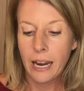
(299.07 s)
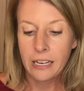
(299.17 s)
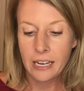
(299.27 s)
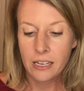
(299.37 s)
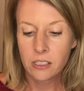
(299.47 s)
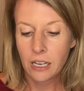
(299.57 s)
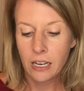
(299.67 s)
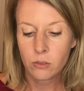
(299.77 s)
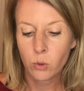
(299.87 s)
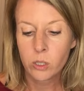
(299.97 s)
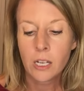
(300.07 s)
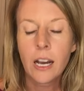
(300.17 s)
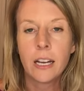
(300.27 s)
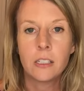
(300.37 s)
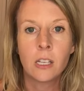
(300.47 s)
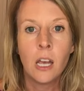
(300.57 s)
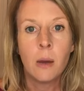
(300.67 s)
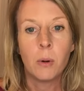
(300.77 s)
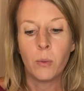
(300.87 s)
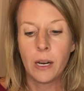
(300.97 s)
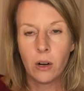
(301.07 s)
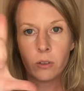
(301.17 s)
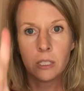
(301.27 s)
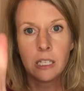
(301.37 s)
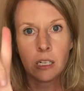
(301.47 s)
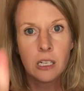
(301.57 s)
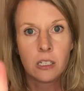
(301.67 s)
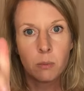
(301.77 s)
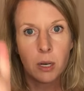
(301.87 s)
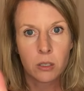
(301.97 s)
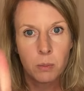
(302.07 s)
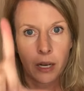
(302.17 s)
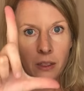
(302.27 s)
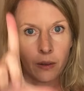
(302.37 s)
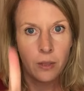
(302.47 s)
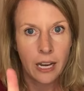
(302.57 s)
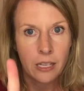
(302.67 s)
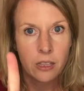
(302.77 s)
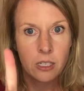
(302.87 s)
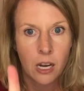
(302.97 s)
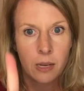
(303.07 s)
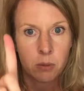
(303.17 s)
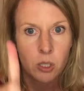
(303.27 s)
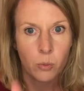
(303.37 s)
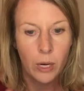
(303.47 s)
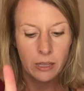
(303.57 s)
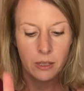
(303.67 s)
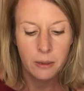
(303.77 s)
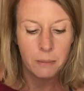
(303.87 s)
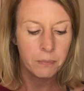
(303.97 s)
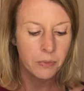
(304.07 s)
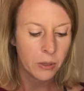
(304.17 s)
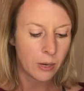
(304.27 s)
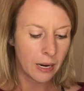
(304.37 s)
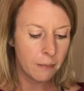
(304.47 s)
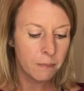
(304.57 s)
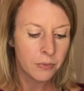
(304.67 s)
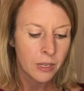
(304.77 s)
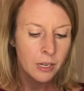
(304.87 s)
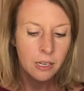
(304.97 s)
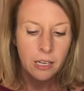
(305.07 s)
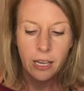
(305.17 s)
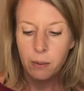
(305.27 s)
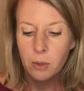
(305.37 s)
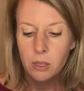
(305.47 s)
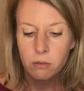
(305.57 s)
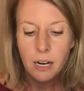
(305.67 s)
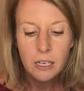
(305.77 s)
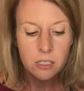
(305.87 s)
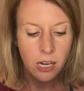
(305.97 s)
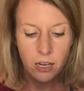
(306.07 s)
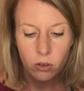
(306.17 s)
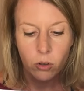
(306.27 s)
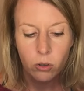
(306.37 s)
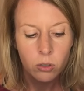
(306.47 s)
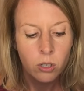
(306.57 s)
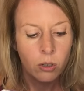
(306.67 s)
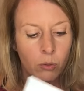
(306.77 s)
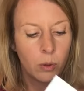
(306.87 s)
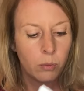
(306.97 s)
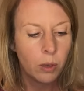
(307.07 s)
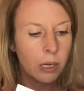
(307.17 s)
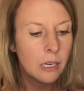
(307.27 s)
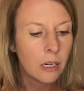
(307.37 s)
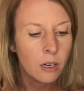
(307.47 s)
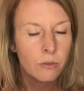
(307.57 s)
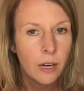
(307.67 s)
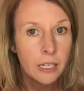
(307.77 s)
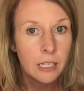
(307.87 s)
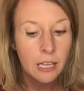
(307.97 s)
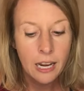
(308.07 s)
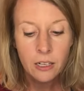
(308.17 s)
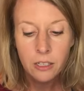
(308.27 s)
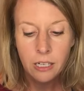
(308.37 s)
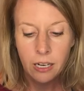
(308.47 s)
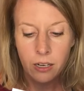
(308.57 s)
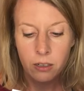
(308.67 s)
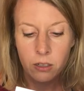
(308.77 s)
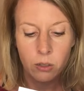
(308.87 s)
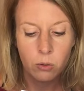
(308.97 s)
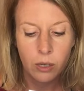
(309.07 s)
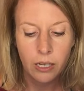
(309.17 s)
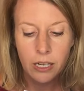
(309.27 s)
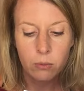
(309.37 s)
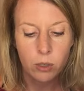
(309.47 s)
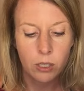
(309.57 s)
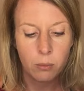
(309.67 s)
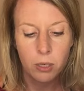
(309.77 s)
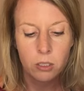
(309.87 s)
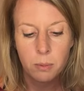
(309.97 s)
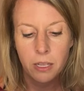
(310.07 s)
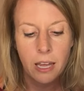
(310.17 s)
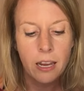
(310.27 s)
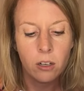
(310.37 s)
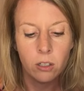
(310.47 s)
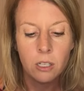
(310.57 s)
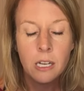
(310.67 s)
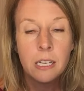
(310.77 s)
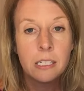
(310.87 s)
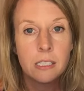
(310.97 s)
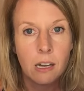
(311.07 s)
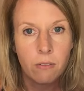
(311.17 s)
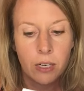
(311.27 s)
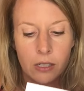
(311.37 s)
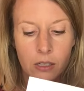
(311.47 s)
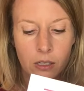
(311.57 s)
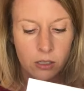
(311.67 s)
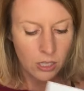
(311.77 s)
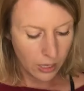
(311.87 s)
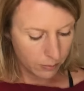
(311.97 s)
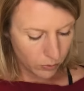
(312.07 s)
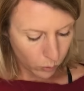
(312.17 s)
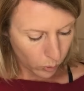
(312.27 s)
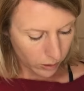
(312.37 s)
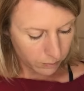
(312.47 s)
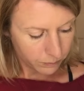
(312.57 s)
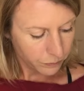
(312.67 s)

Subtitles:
yes, it has 4 sides, but we only need to multiply the length times the width. okay? And with a rectangle, when we are finding the area, again, we're going to multiply the L. 7 times 4.